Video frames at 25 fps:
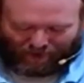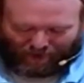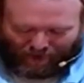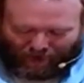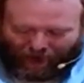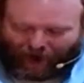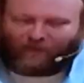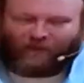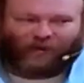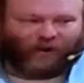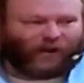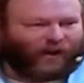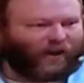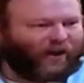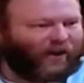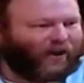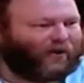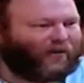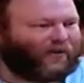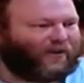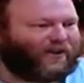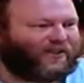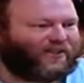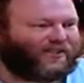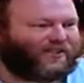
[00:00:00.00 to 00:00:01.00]
Every year
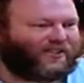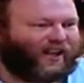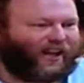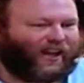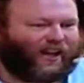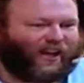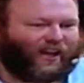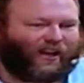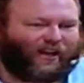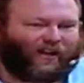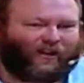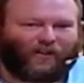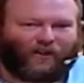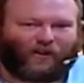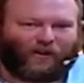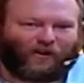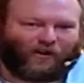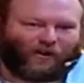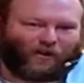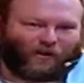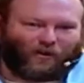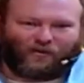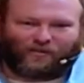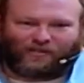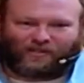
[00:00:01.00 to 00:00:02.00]
we see it on the
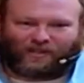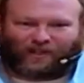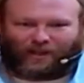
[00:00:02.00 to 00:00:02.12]
news,